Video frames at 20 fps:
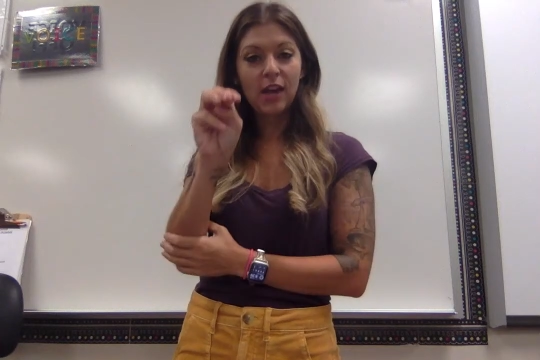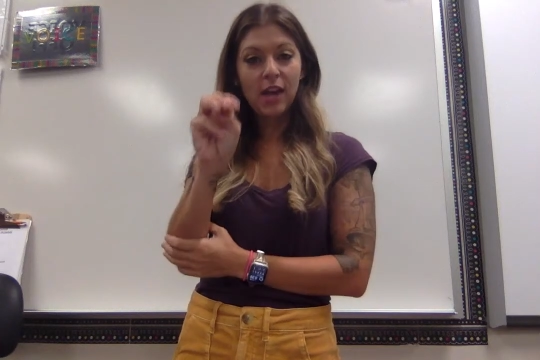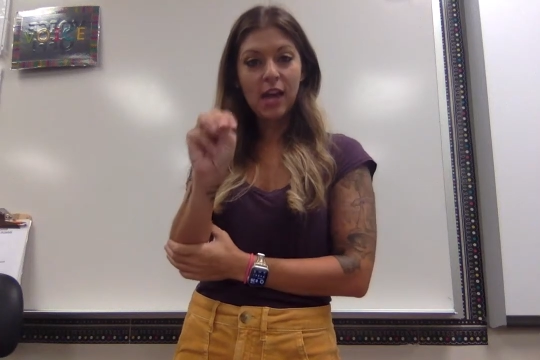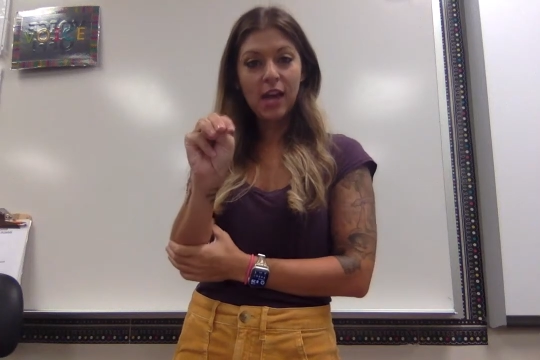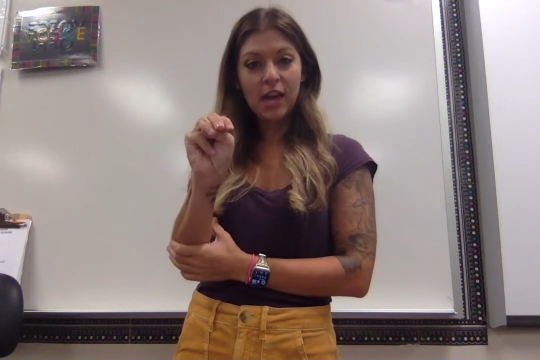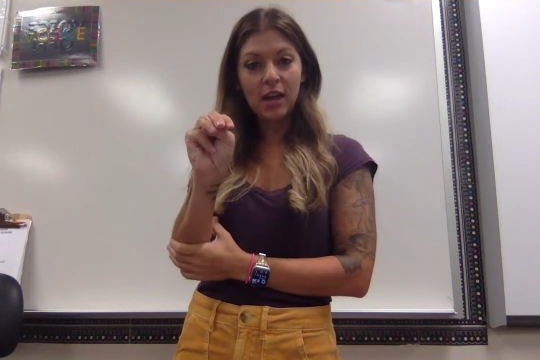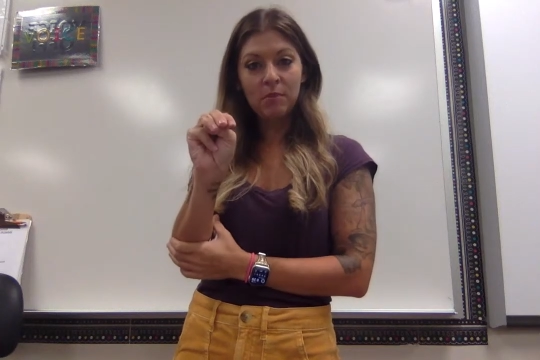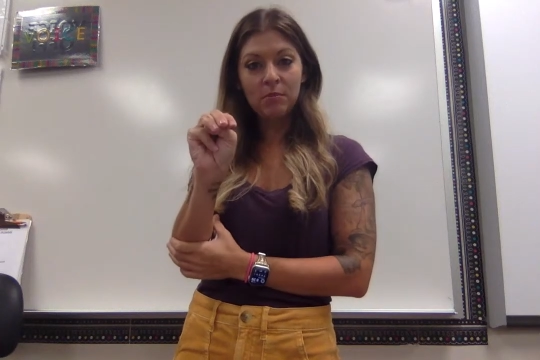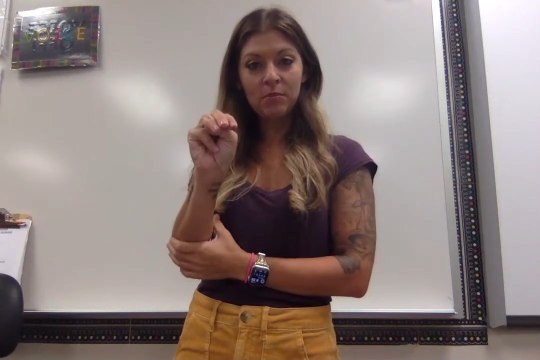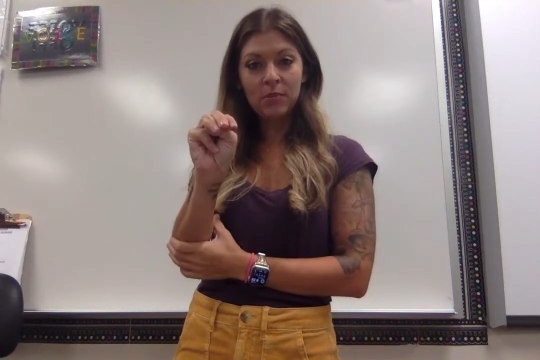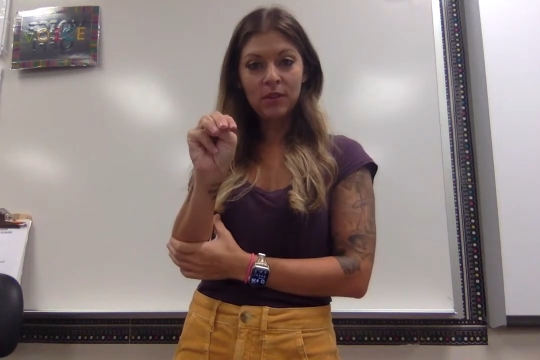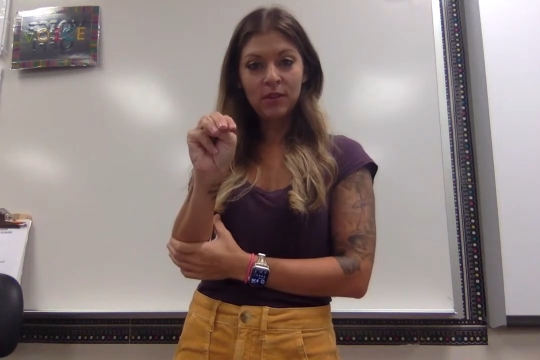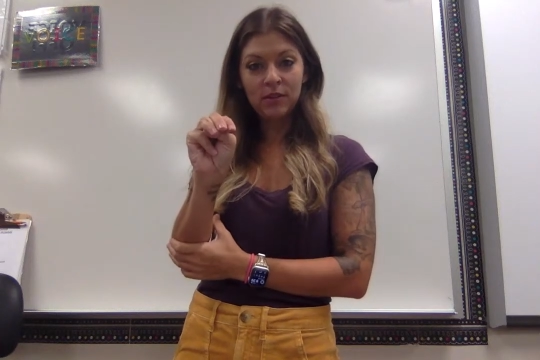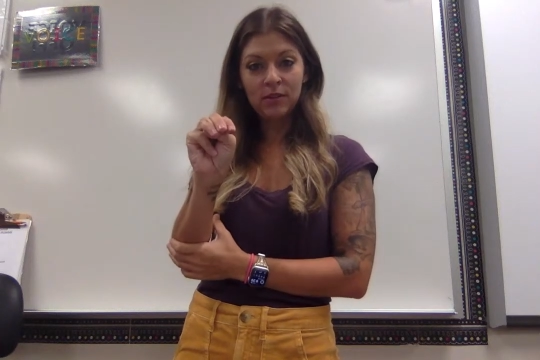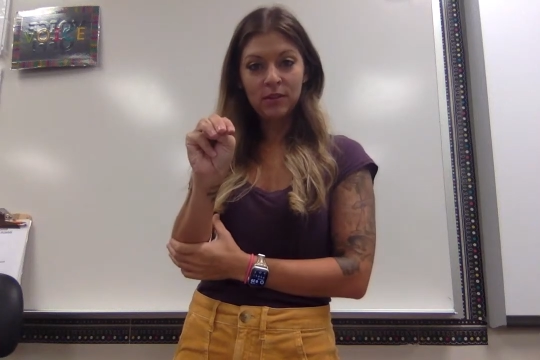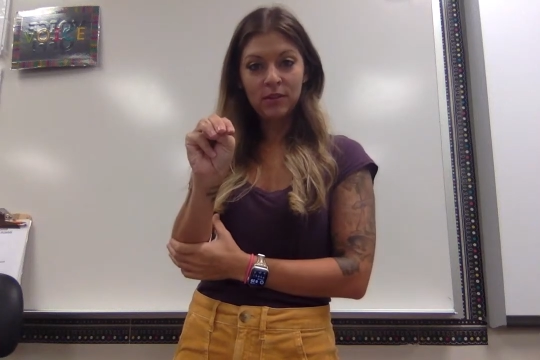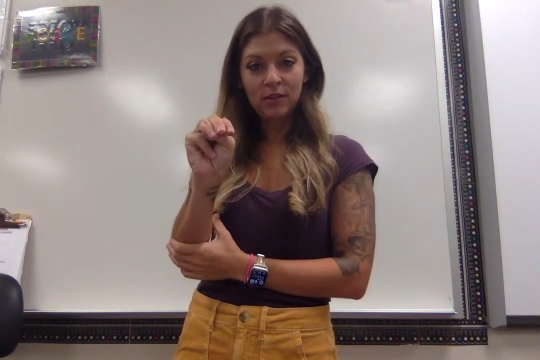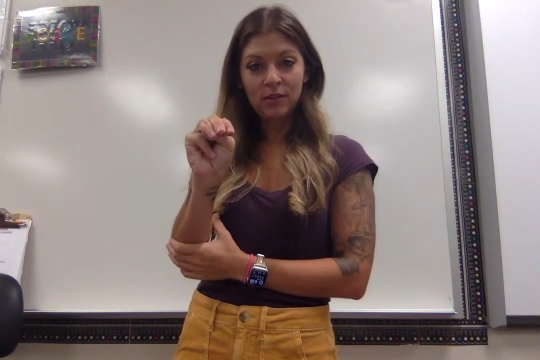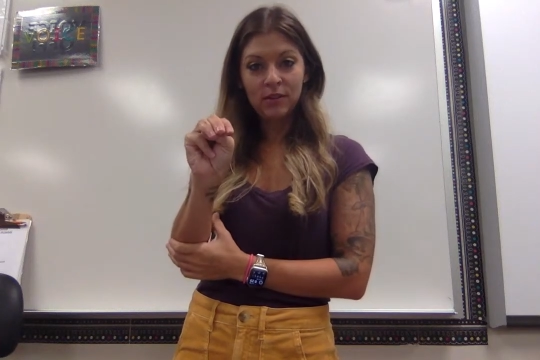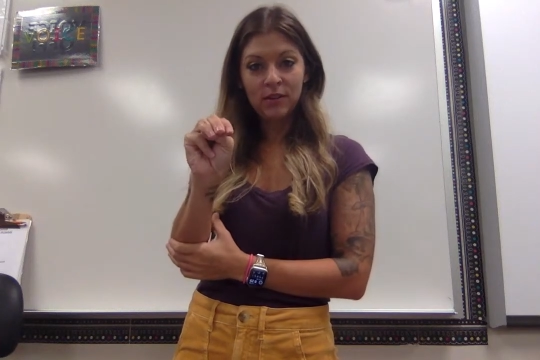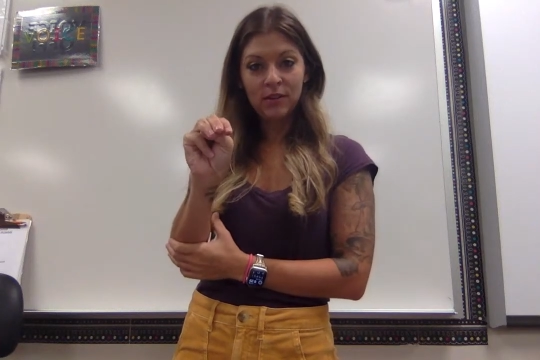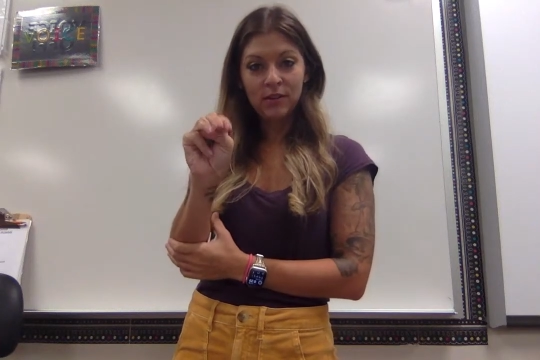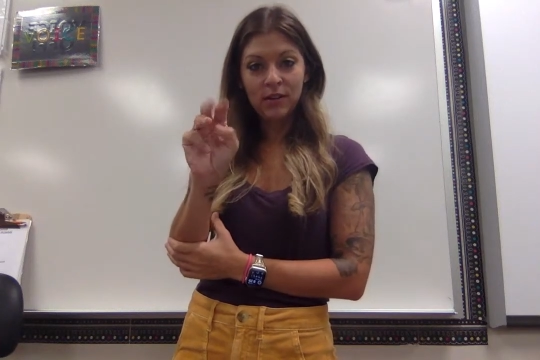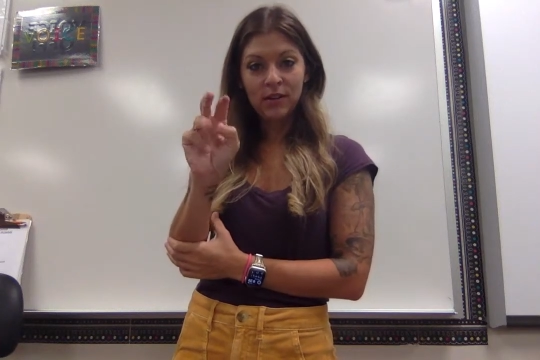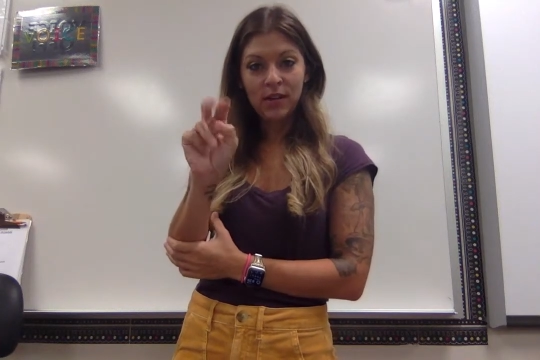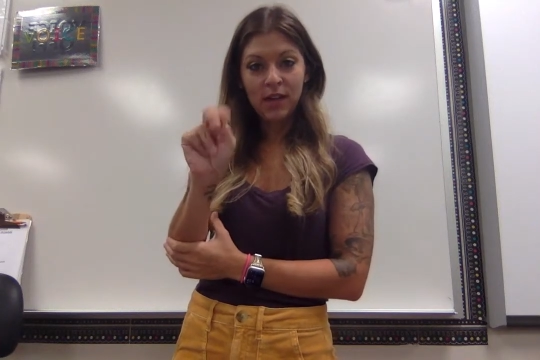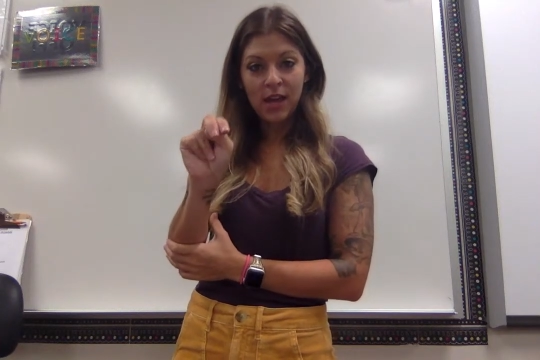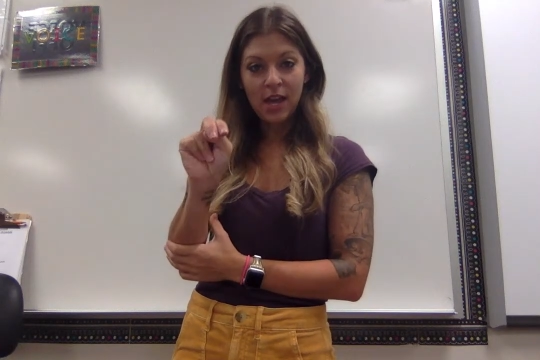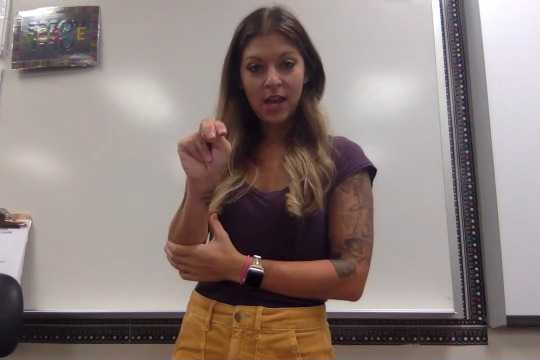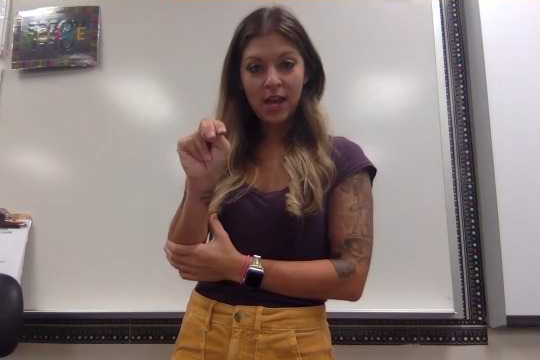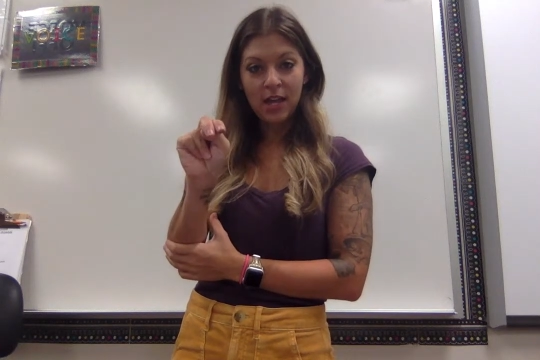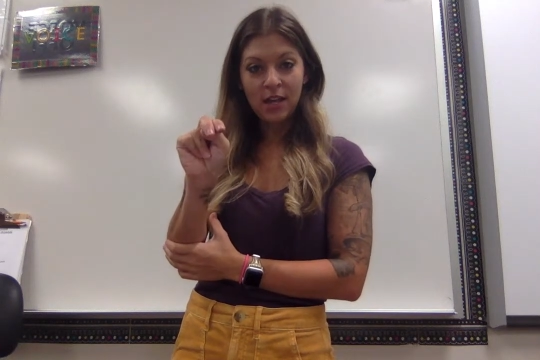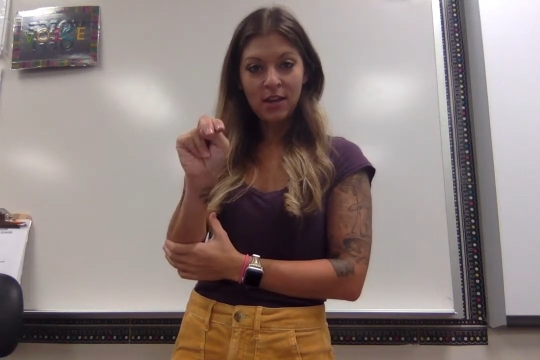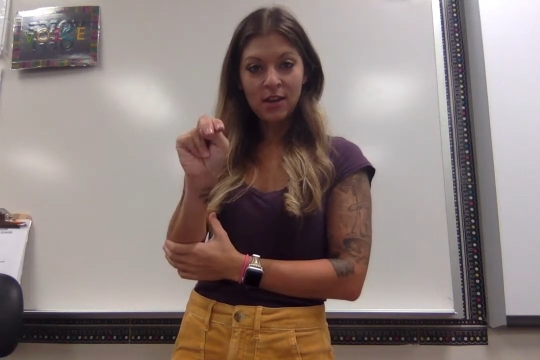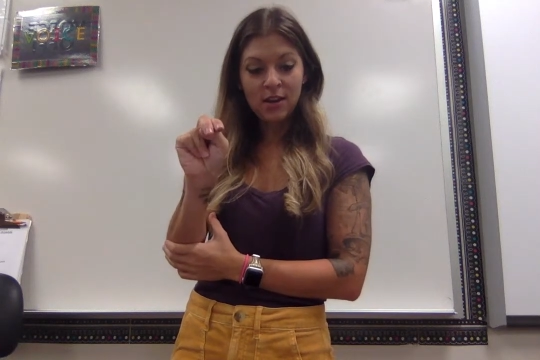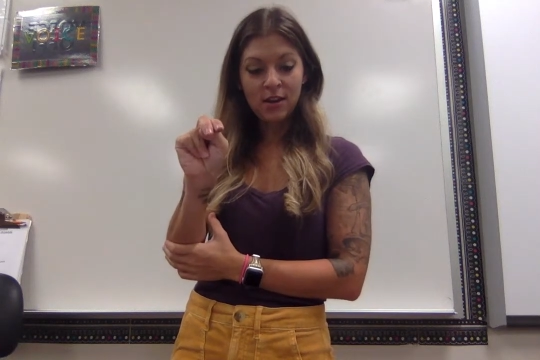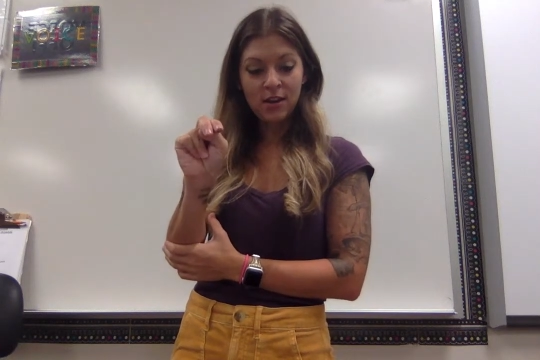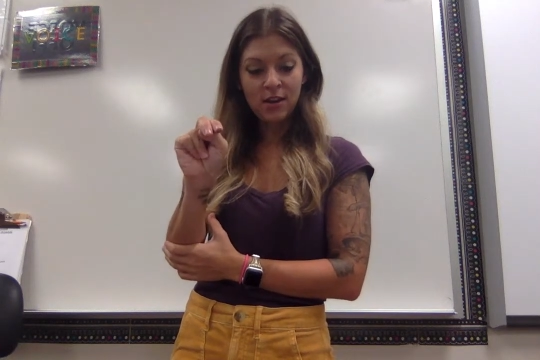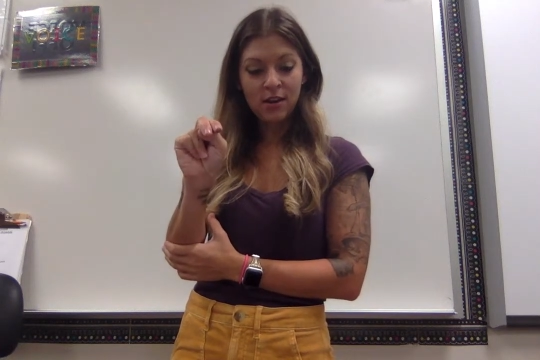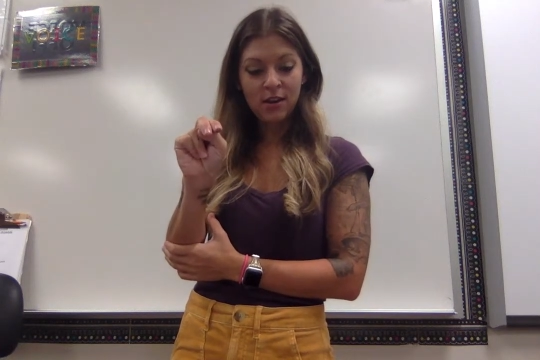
M, N,